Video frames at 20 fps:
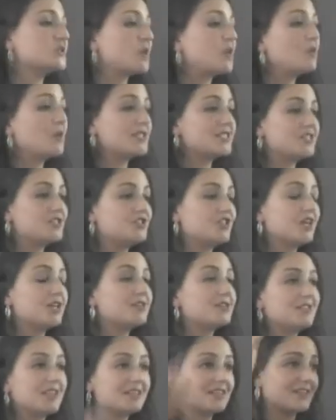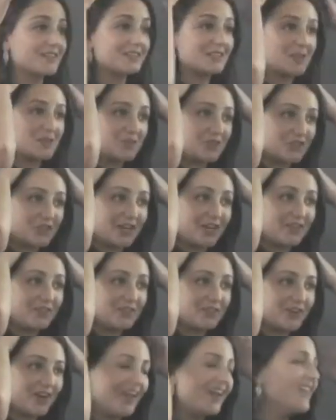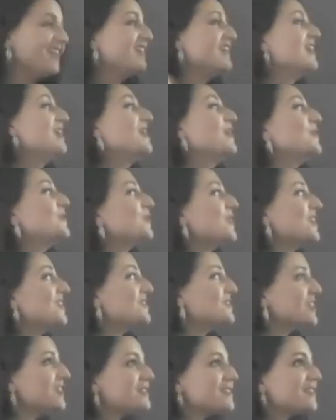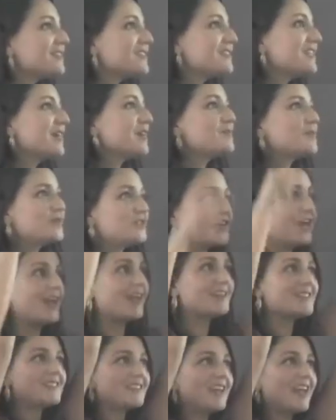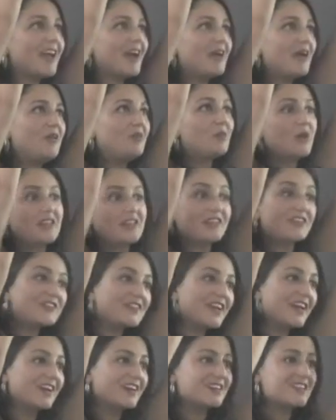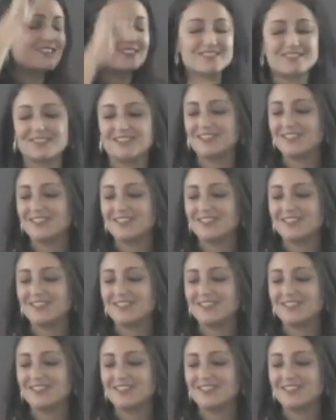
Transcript: so it wasn't just Jessica Says, put your hands on your head. It was Jessica Says, put your hands in the air and wiggle your fingers.